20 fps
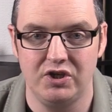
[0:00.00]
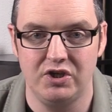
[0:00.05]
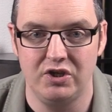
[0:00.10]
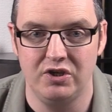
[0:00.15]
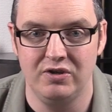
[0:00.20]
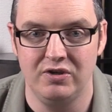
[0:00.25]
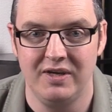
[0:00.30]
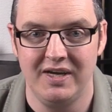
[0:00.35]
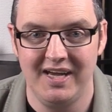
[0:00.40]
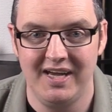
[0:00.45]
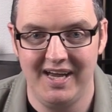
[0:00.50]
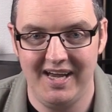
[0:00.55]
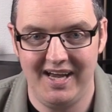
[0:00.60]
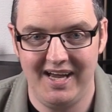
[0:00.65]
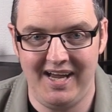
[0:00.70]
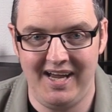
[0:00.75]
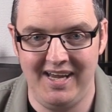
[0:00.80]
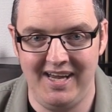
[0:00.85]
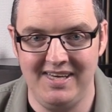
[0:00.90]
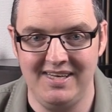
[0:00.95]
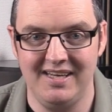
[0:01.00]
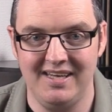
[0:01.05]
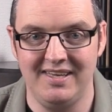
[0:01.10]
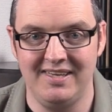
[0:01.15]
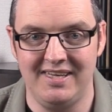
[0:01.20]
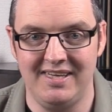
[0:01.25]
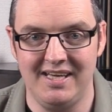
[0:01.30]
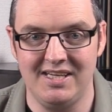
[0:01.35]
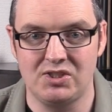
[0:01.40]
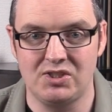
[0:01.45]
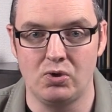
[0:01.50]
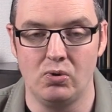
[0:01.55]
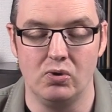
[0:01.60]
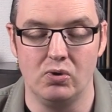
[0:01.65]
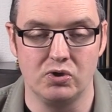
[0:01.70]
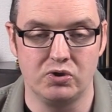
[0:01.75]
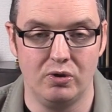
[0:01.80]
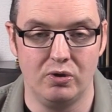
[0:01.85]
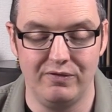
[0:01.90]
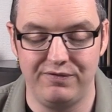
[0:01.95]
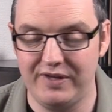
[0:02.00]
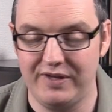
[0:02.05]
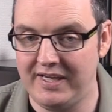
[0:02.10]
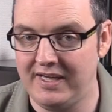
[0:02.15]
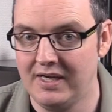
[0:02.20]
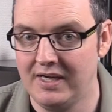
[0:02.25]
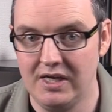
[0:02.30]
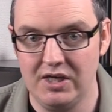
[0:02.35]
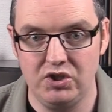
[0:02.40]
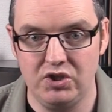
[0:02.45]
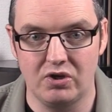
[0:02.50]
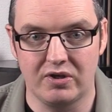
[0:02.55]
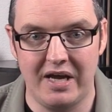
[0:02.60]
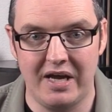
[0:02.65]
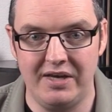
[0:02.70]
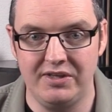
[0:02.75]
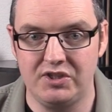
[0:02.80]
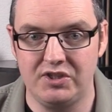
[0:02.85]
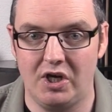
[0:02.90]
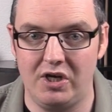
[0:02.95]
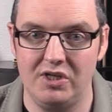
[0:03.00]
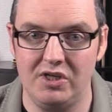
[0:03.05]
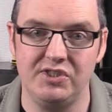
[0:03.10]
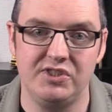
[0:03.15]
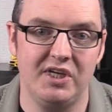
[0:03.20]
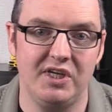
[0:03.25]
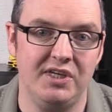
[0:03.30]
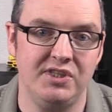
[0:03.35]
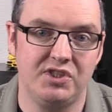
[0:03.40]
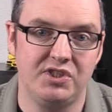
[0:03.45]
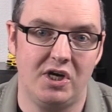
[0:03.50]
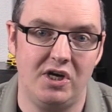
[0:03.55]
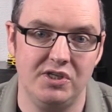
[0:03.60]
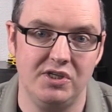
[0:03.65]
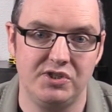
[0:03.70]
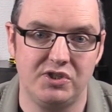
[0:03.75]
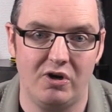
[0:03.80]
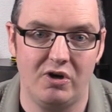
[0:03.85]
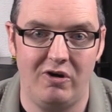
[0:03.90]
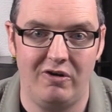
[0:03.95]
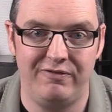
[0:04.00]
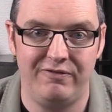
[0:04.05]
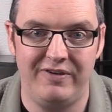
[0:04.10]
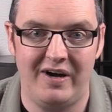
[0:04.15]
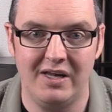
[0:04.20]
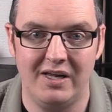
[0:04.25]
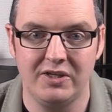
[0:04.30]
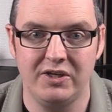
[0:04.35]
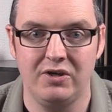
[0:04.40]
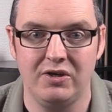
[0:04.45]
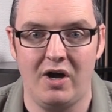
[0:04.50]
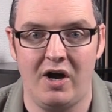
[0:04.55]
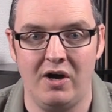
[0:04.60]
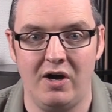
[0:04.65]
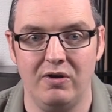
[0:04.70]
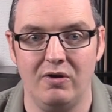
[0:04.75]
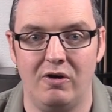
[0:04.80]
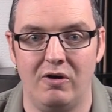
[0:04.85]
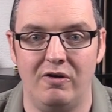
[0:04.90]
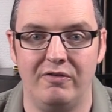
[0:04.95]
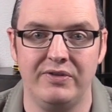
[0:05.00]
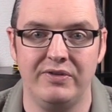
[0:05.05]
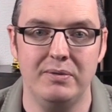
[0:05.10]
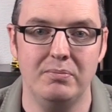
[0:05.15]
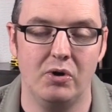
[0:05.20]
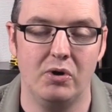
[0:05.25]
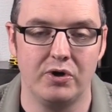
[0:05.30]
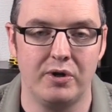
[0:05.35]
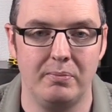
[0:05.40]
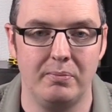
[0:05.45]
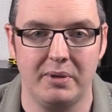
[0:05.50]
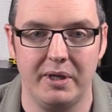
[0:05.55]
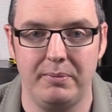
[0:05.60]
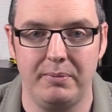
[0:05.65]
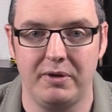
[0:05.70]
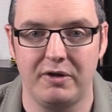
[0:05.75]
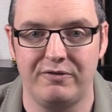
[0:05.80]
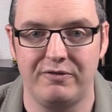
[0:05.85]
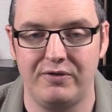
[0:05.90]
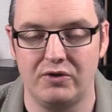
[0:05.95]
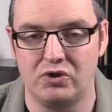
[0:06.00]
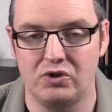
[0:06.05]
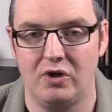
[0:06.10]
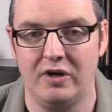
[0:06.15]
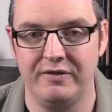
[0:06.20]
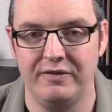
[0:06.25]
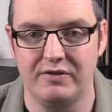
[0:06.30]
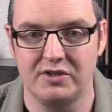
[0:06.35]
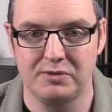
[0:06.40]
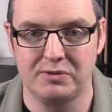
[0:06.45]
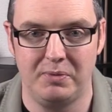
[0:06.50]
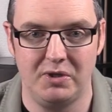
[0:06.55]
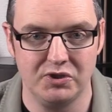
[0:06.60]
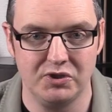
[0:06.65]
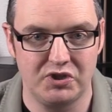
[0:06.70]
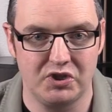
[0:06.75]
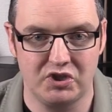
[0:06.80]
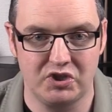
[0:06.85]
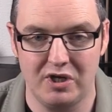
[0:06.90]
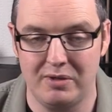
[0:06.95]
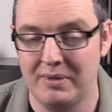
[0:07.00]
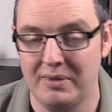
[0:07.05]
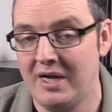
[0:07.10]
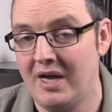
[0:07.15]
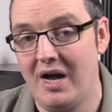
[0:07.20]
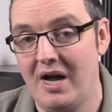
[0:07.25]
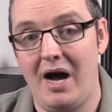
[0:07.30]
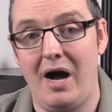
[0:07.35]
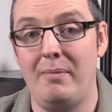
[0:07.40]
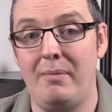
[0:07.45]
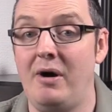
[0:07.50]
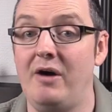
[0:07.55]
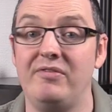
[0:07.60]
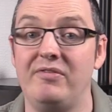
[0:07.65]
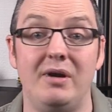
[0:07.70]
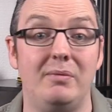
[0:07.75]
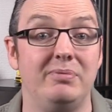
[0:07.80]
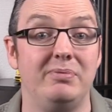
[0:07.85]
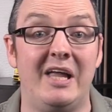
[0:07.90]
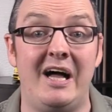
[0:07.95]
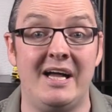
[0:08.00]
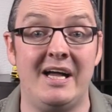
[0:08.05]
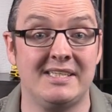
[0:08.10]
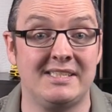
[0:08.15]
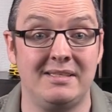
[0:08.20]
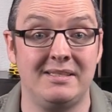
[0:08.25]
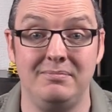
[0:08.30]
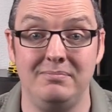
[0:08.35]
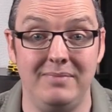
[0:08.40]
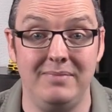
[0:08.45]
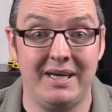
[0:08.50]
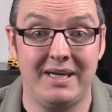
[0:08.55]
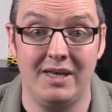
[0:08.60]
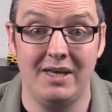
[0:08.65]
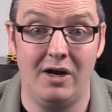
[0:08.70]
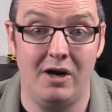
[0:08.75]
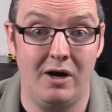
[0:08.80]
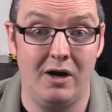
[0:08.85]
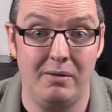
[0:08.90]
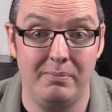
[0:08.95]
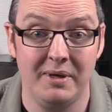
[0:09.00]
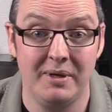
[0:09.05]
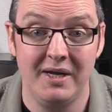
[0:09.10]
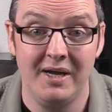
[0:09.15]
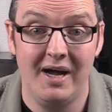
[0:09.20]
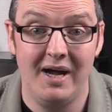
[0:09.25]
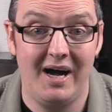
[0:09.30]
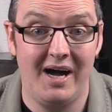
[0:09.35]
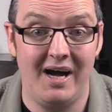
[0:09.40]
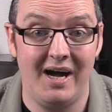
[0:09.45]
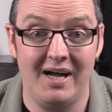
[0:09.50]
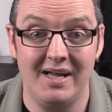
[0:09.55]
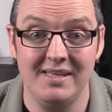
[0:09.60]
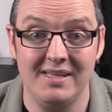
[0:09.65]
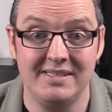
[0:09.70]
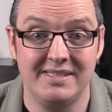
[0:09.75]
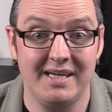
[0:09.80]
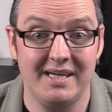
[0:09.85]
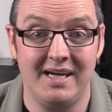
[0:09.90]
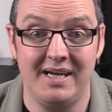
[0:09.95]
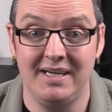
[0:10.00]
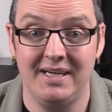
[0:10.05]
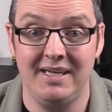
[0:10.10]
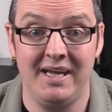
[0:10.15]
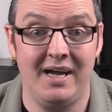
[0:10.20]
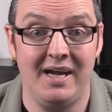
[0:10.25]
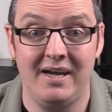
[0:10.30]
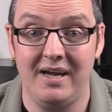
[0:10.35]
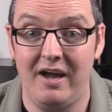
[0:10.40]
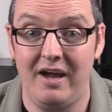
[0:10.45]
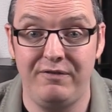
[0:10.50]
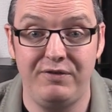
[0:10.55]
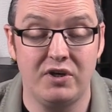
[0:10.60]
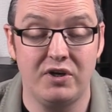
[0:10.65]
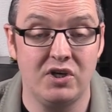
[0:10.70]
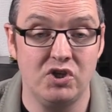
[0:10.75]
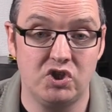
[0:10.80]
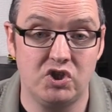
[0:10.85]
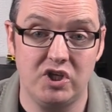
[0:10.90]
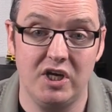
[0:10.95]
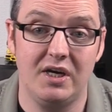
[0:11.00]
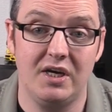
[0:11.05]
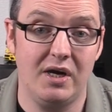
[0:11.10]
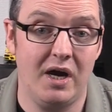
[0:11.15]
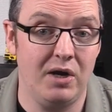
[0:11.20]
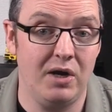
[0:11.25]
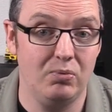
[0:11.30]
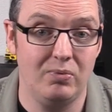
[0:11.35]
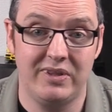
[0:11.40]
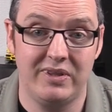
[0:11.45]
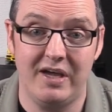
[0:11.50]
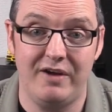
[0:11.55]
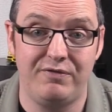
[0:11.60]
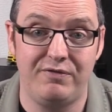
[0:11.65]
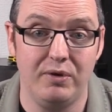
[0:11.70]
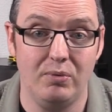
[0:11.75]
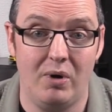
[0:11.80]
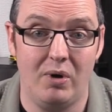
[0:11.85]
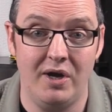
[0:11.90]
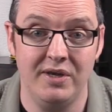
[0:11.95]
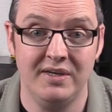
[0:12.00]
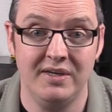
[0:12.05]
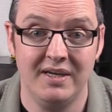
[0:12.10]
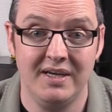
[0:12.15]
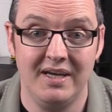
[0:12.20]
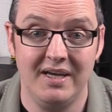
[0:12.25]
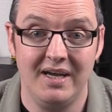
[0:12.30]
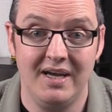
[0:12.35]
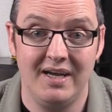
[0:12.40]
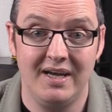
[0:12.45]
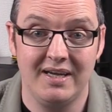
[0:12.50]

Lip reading: to do in this course. Hopefully, you're getting tons and tons of value out of the Modern Playbook for Driver sponsorship. I'm having a blast making it up. And if you can share it out with everyone,